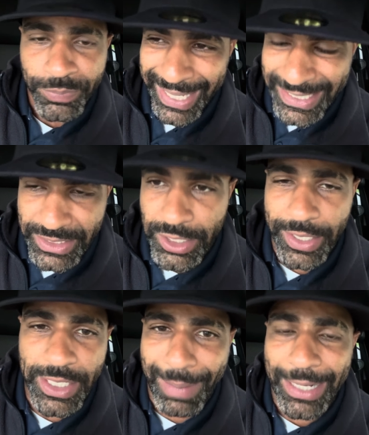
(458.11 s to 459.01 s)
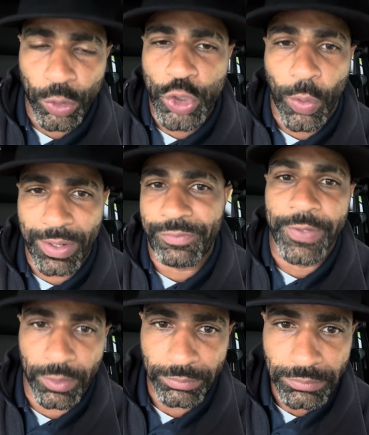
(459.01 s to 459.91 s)
he studied Michael Jordan
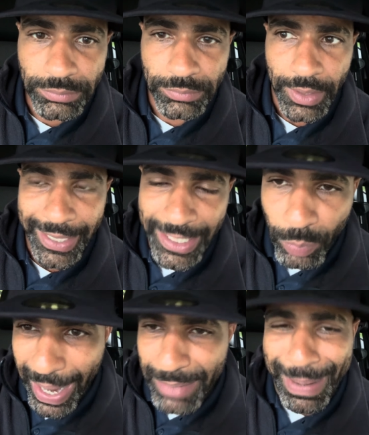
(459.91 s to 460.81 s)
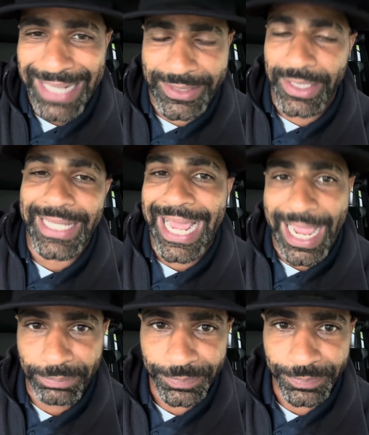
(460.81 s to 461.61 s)
film. He went back to the lab